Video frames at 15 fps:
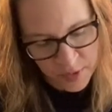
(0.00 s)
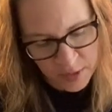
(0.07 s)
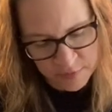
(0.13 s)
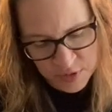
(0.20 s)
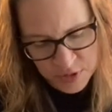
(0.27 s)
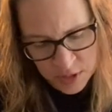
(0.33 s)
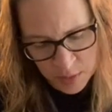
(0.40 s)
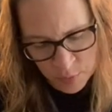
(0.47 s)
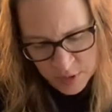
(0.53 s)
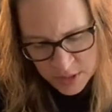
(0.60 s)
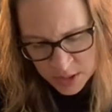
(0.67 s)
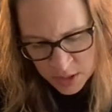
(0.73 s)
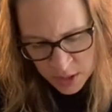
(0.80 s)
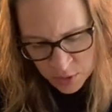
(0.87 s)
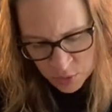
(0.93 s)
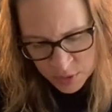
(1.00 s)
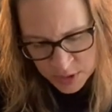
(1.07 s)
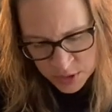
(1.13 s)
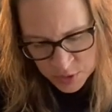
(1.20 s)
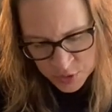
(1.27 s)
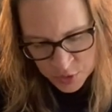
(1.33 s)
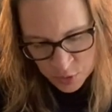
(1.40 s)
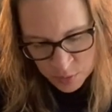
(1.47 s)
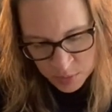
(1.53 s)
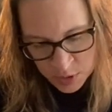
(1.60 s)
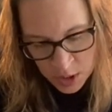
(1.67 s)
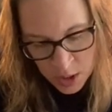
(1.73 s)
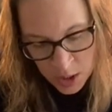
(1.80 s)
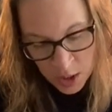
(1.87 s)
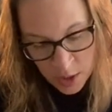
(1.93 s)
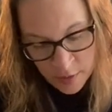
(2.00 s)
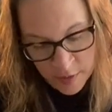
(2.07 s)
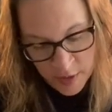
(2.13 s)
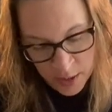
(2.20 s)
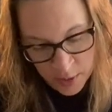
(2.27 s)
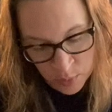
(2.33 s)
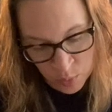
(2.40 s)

for some reason, I always assumed they